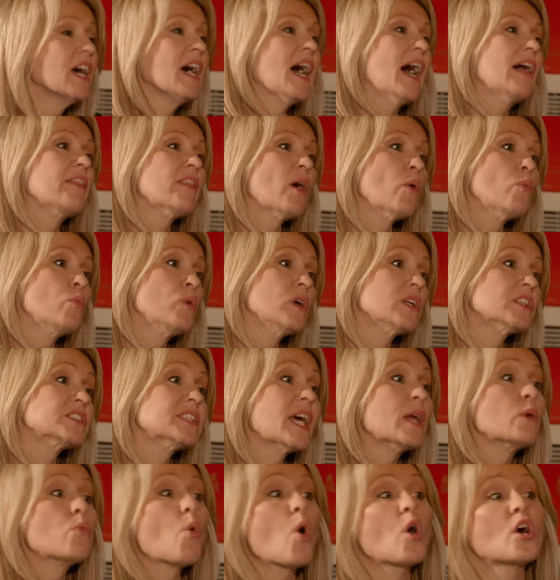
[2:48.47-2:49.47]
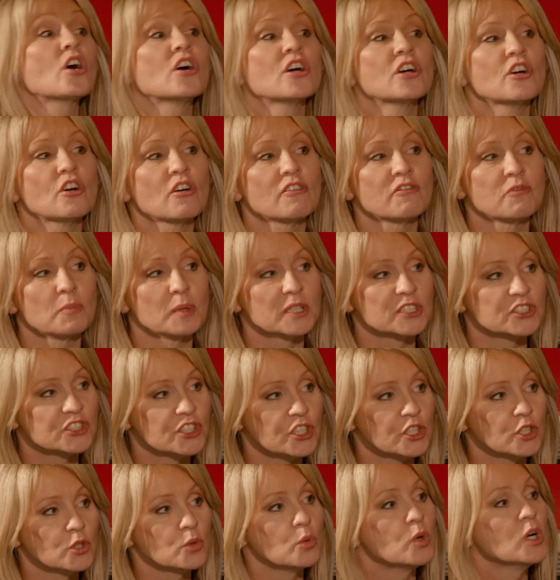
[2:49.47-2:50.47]
and then we'll say, what can government
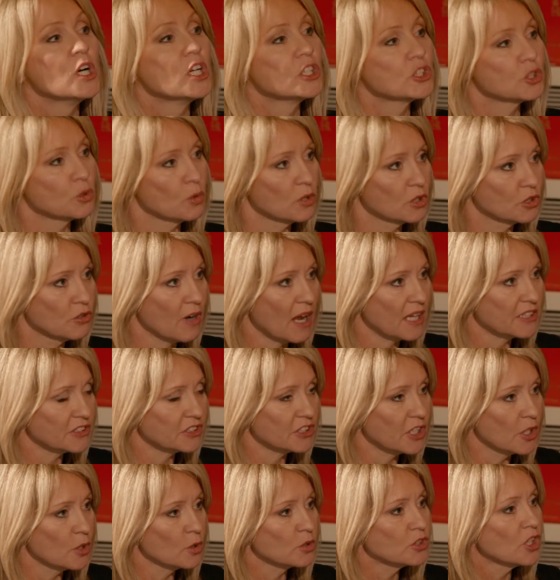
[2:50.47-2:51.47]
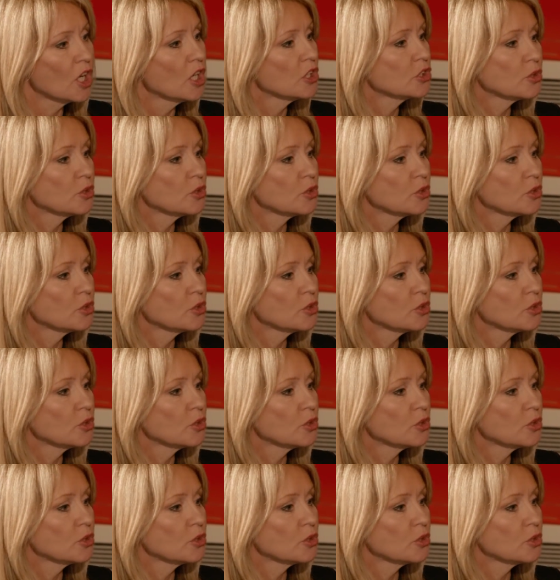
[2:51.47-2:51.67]
do to address those?